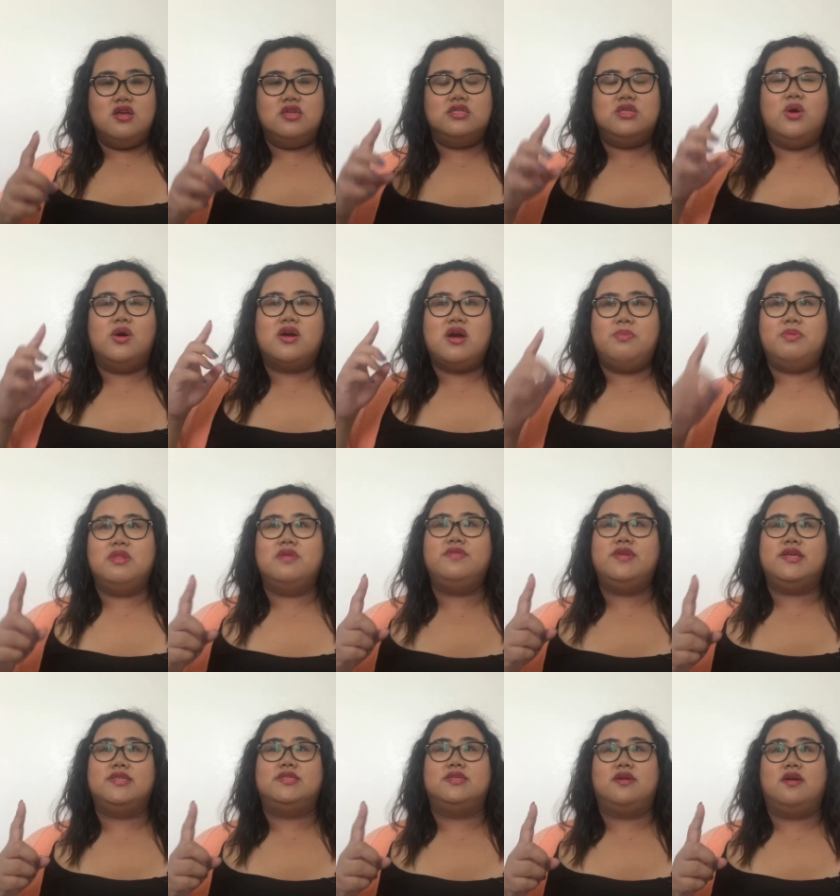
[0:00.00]
So a couple of
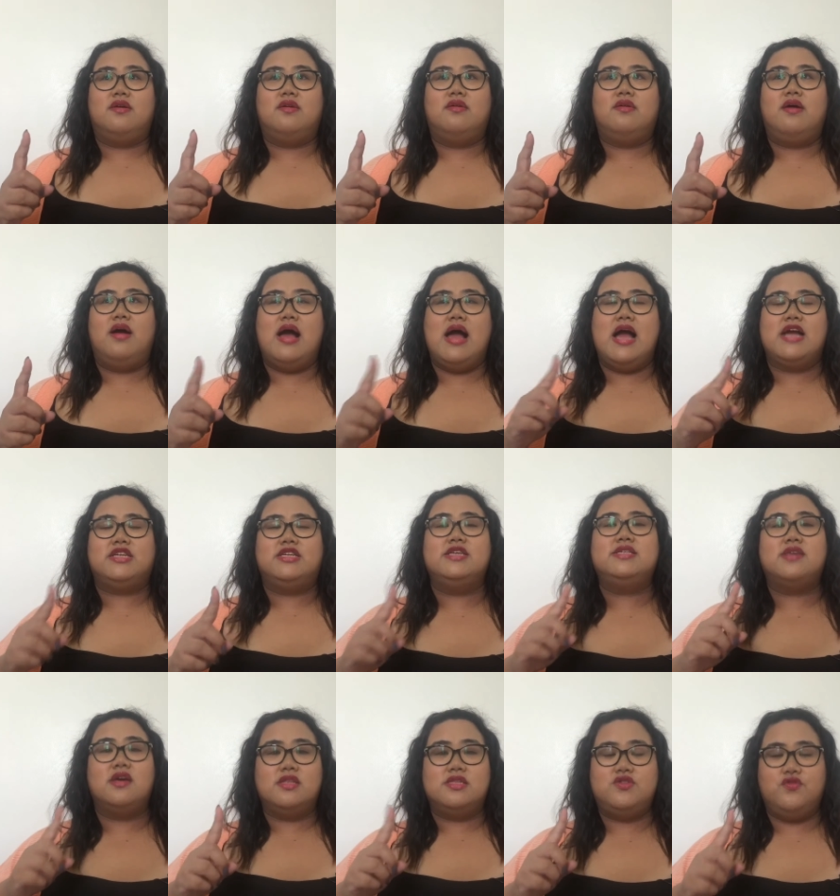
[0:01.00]
days ago, I actually
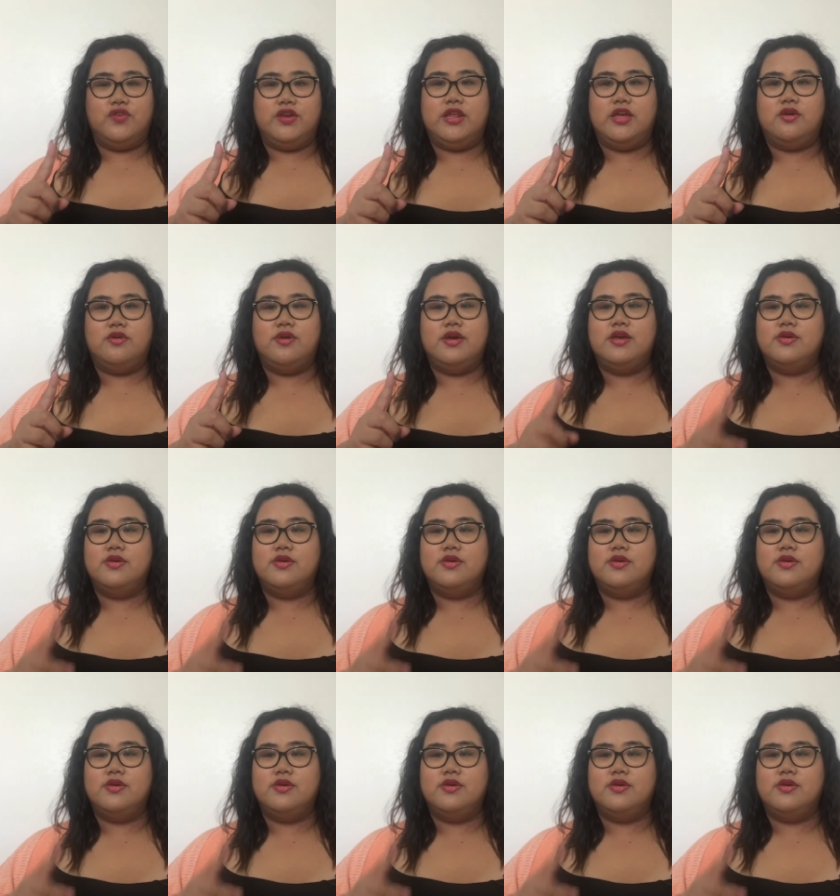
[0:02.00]
saw this video.